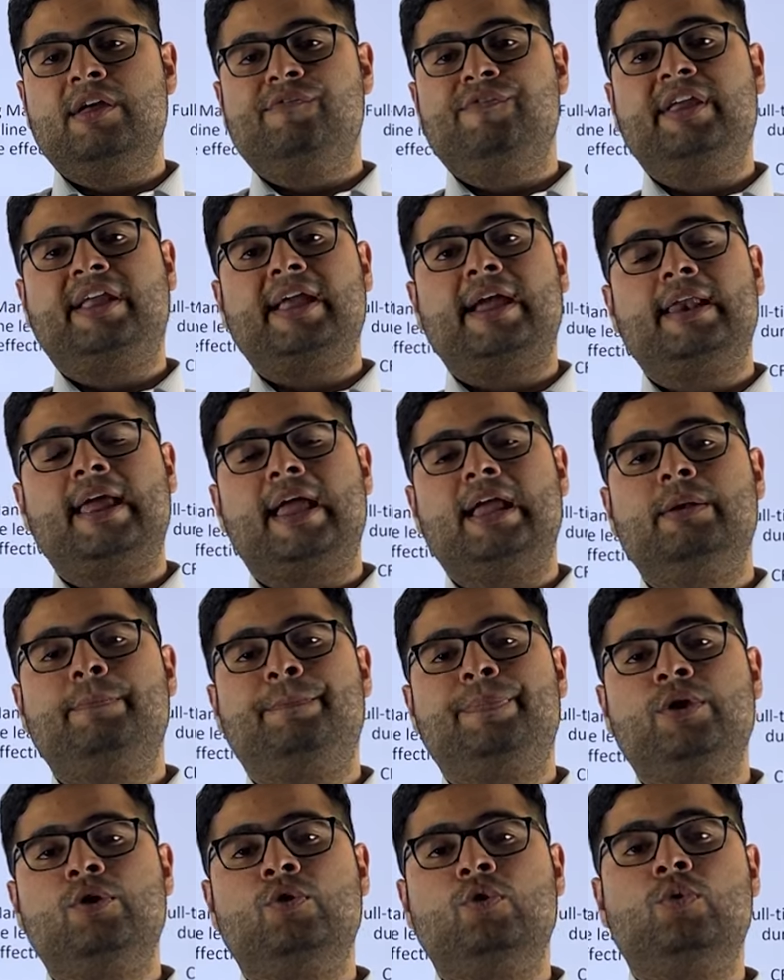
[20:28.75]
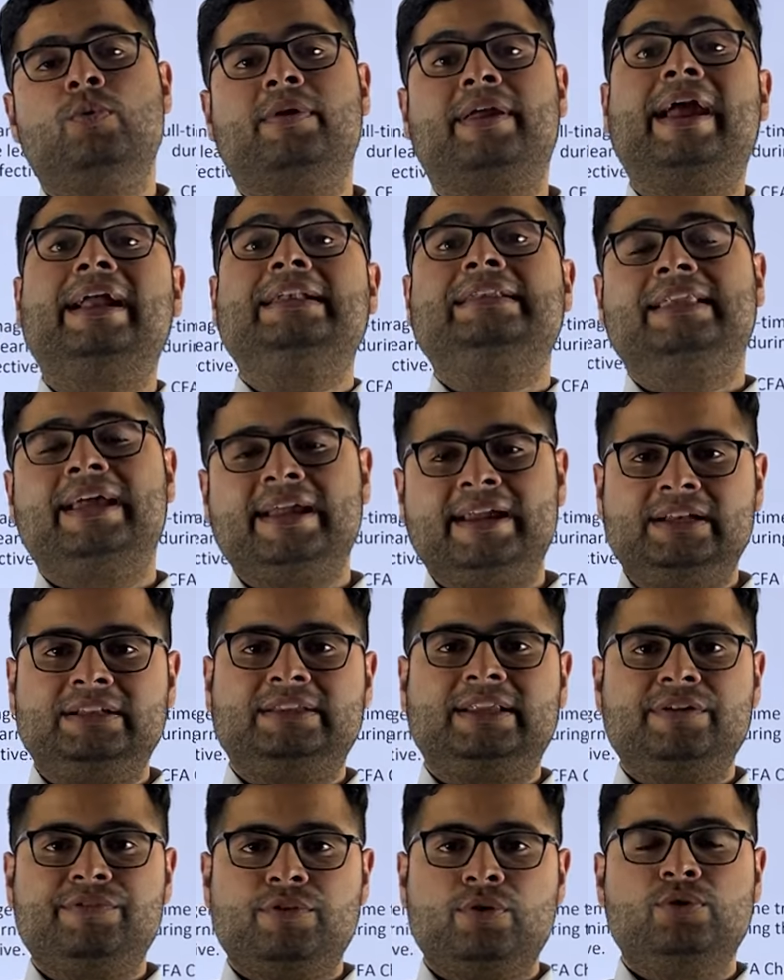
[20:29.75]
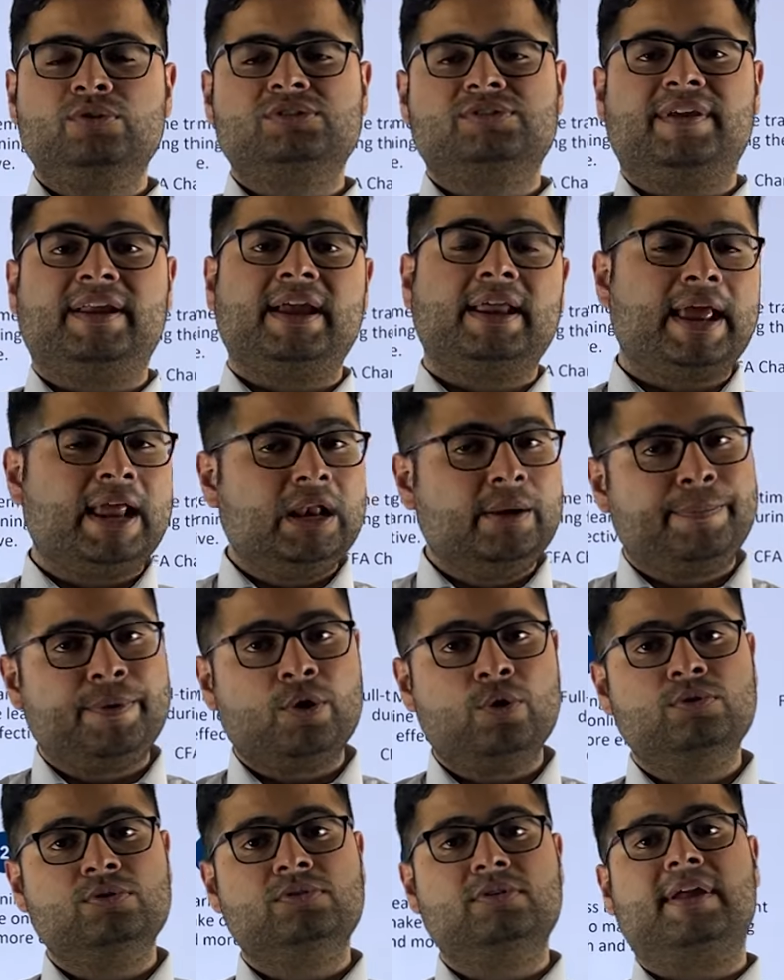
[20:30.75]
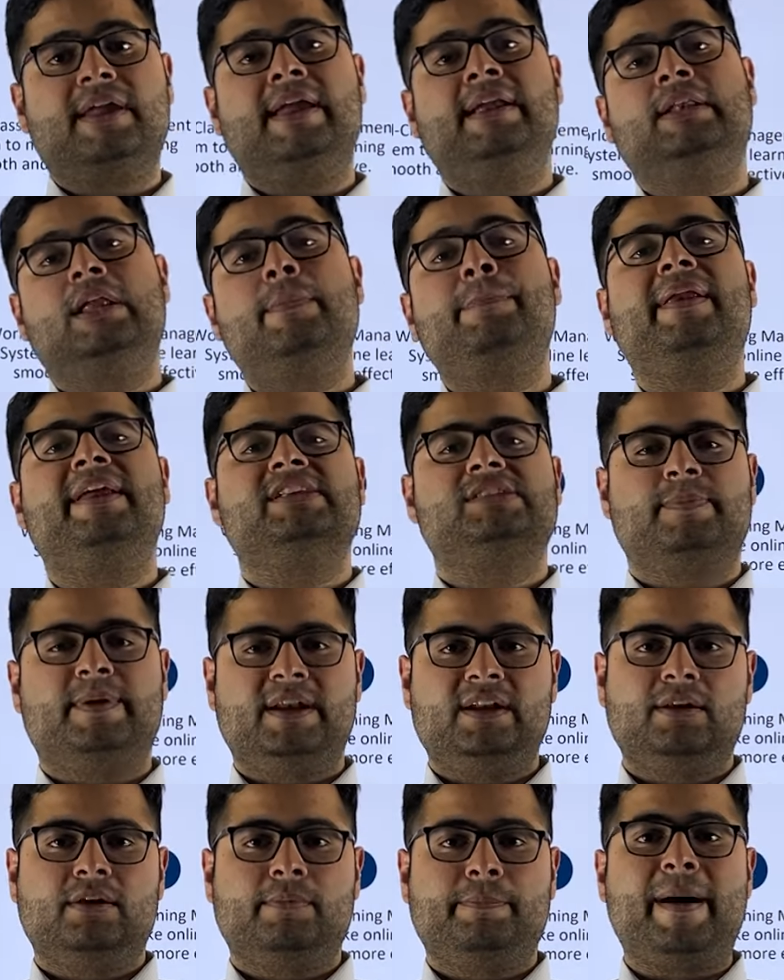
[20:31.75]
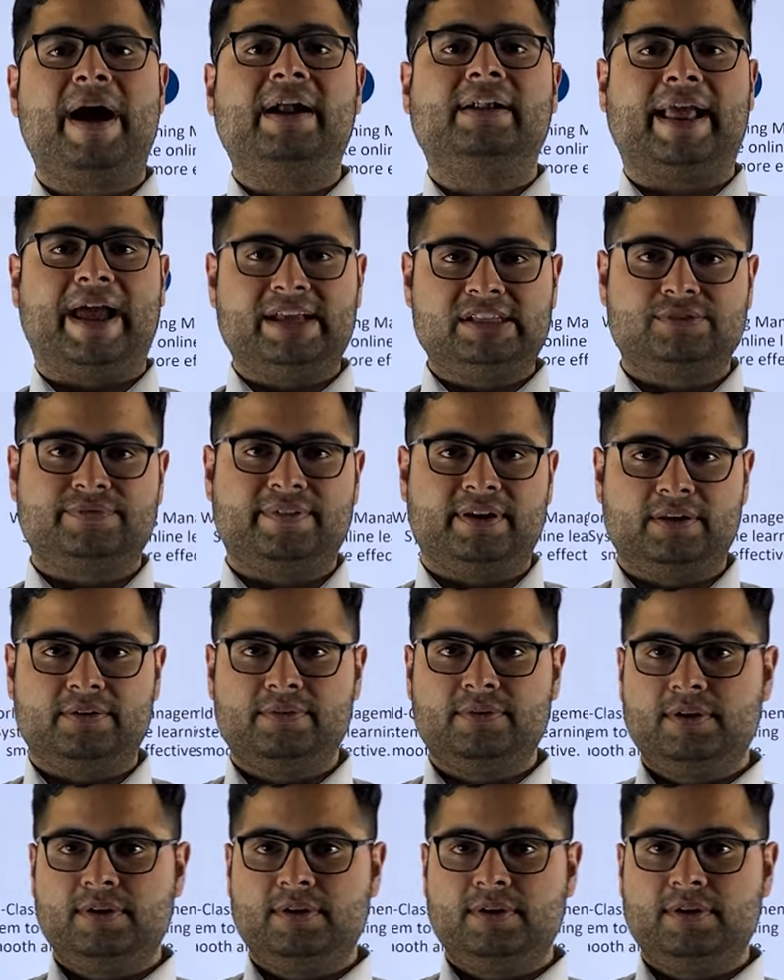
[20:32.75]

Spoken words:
we can help you get the interviews, we can help you in the placement part as well.